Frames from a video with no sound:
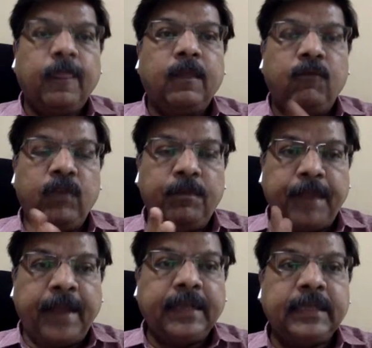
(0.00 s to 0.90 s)
we
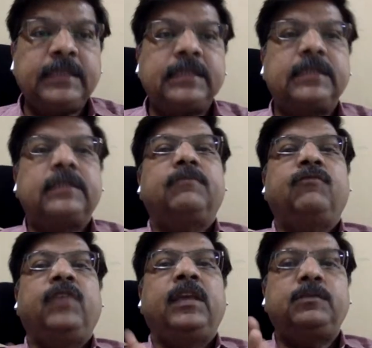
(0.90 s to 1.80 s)
practice,
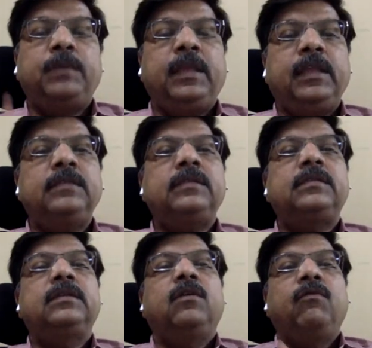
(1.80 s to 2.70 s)
we
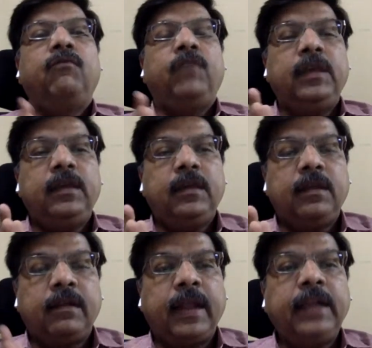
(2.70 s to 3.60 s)
experience, we
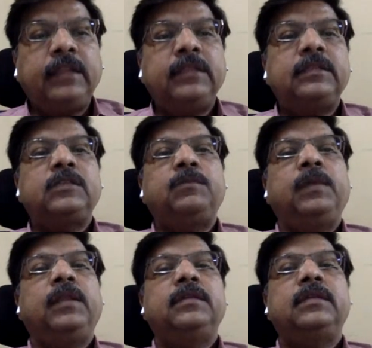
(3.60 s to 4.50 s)
write this
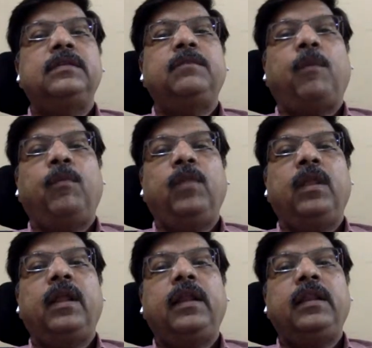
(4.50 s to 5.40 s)
experience as a
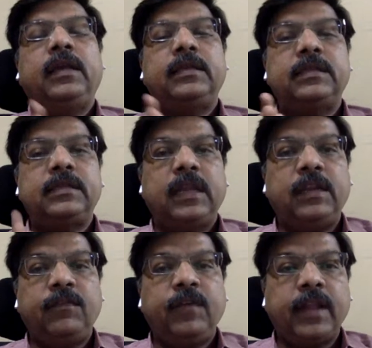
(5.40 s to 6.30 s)
popular writing, as a
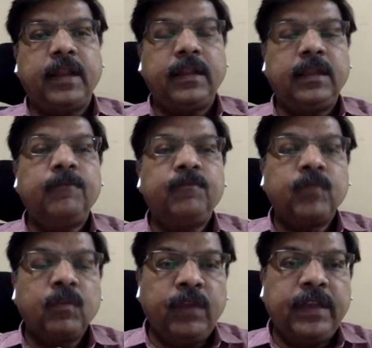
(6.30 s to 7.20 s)
scientific writing,
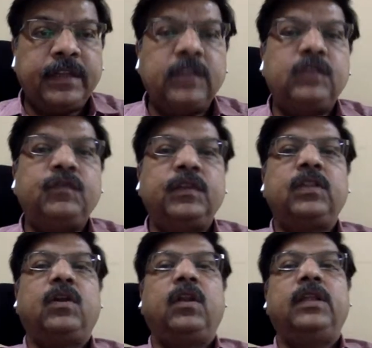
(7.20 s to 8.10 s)
we transfer
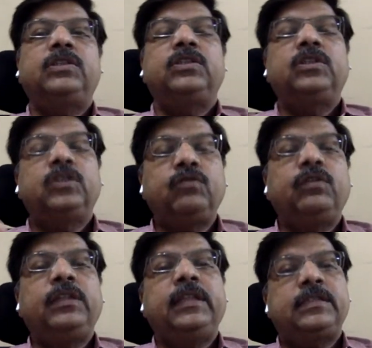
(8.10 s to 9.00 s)
the knowledge
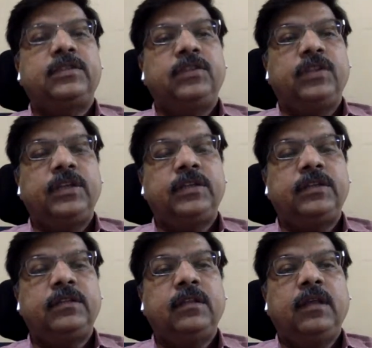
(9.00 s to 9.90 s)
to the next
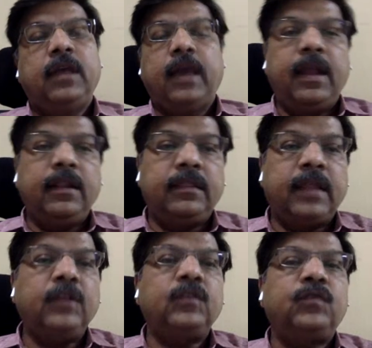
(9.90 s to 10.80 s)
generation, and
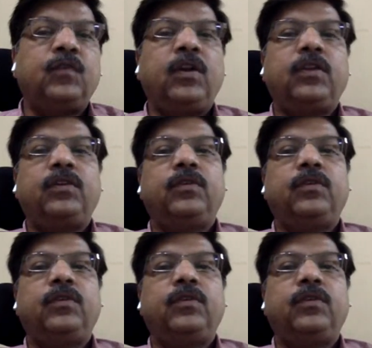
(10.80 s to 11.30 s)
that is what,